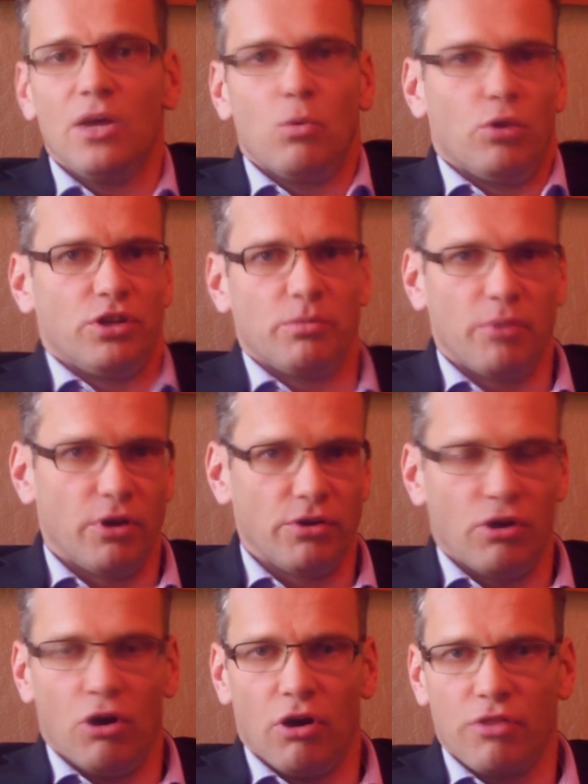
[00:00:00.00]
What
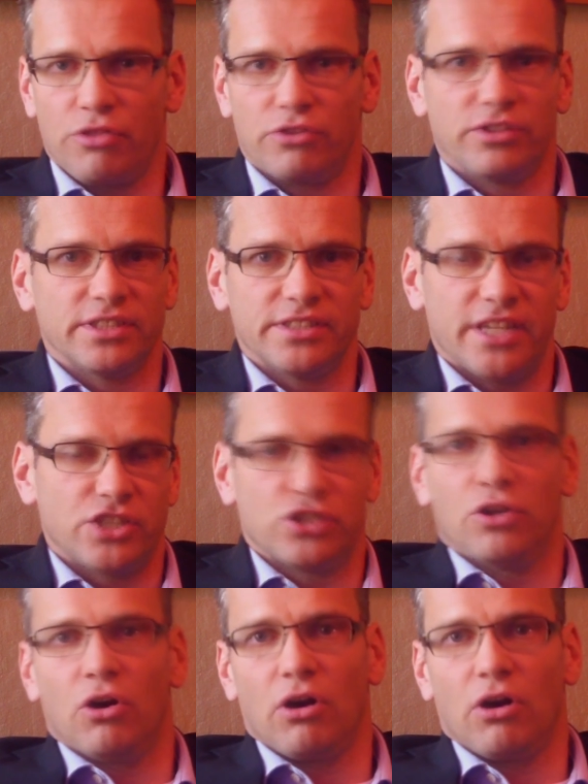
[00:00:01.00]
about authorization,